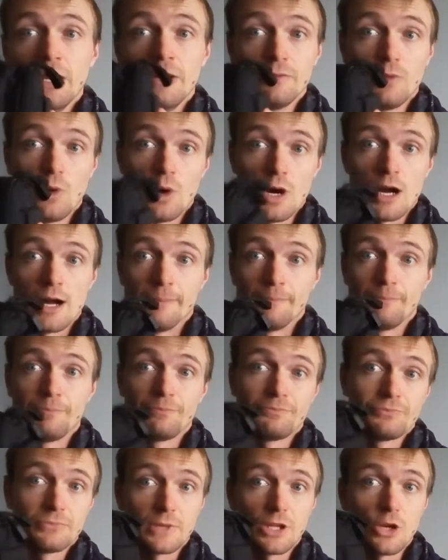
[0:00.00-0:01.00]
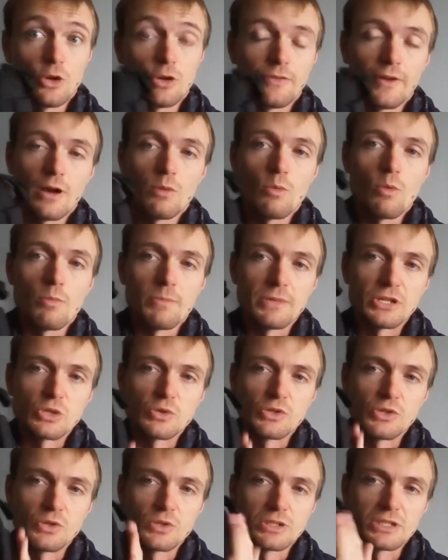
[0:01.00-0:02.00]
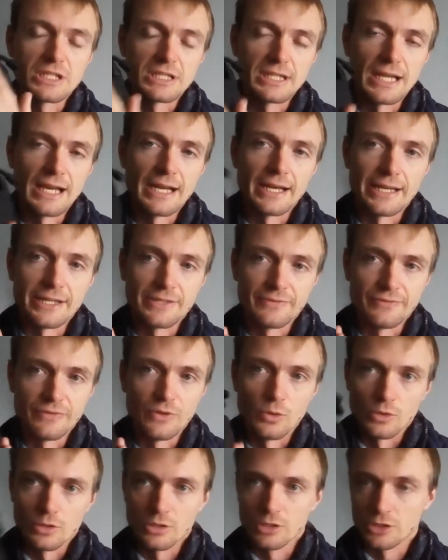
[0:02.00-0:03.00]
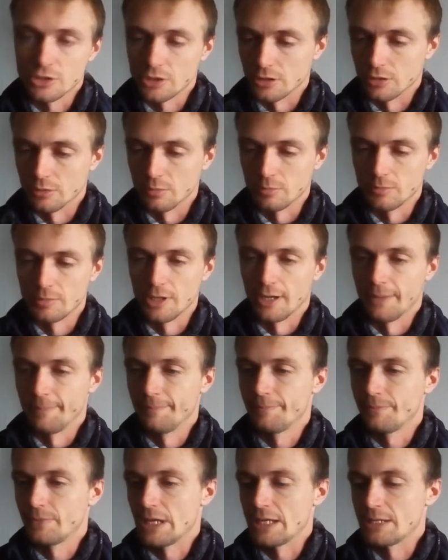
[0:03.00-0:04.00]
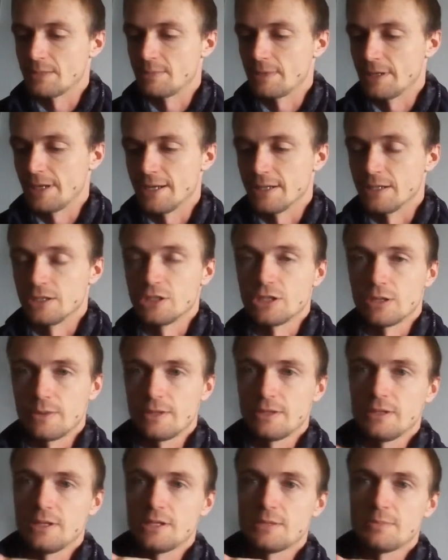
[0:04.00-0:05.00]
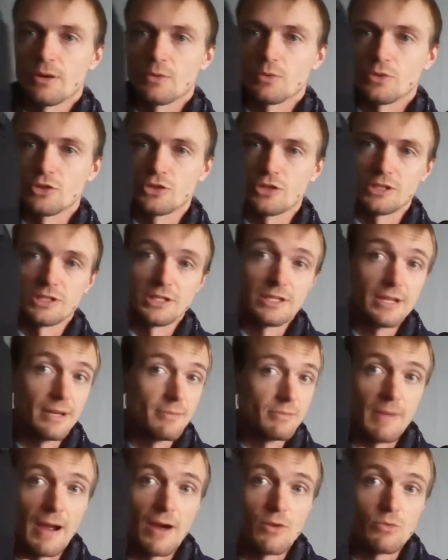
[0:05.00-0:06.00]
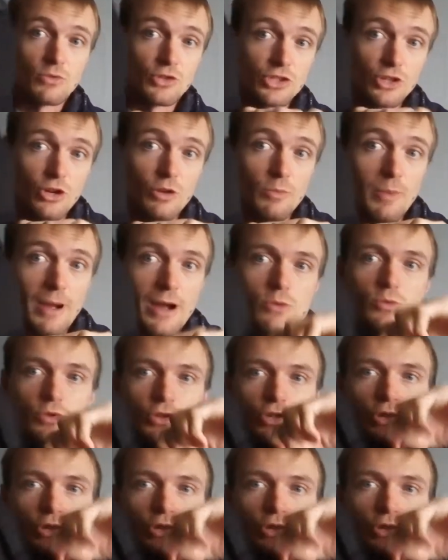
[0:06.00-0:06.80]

for her. The only thing I won't be showing you, as I said, is food. So yeah, let's begin. Cherry in this pouch. It's the same pouch, sour pouch.